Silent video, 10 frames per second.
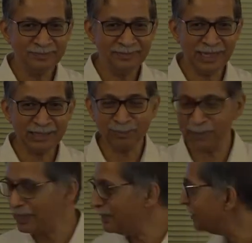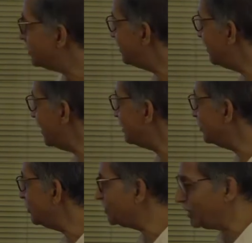That spring is the rest
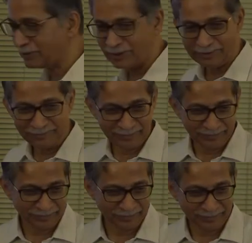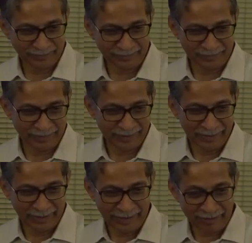of the structure.
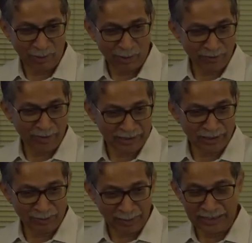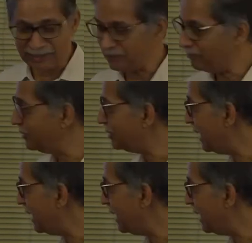If I want to find the spring stiffness